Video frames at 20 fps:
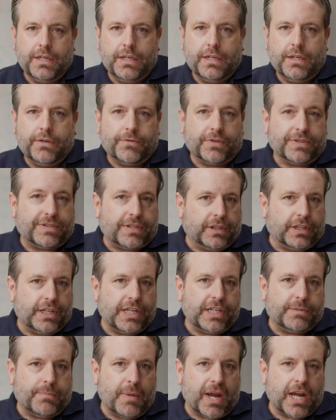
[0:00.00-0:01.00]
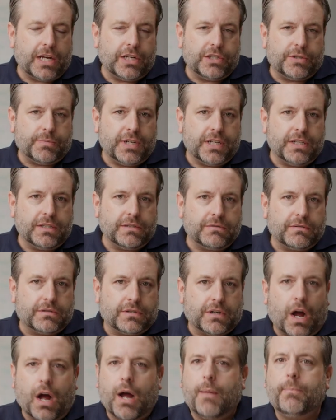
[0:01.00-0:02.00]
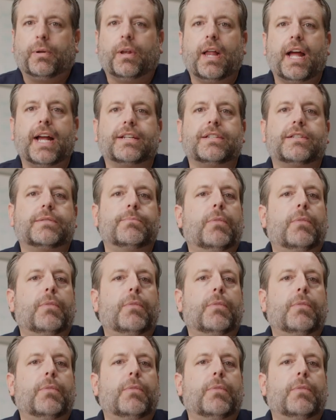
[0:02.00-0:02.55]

facilities management, complex